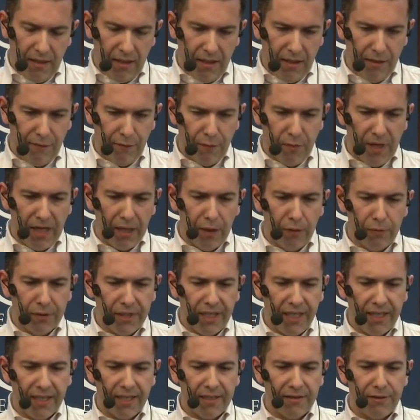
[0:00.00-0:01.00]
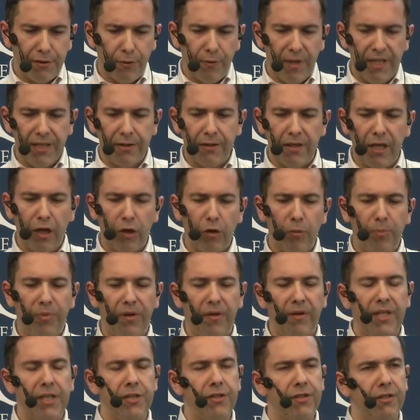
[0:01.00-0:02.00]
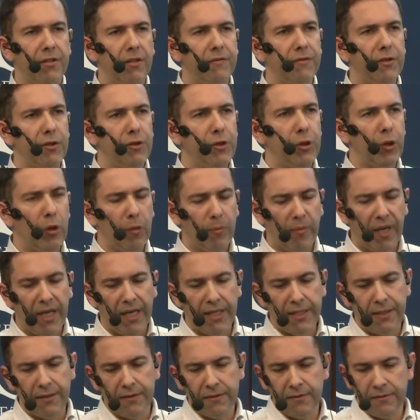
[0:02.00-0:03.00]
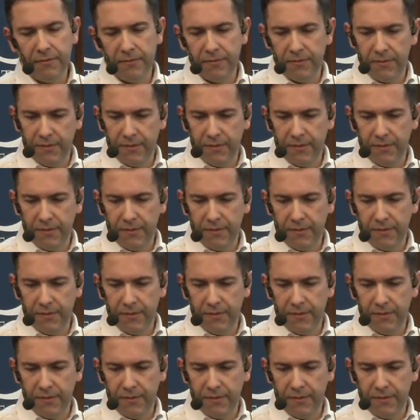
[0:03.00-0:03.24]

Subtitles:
If we are looking at the regular operation of the turbine,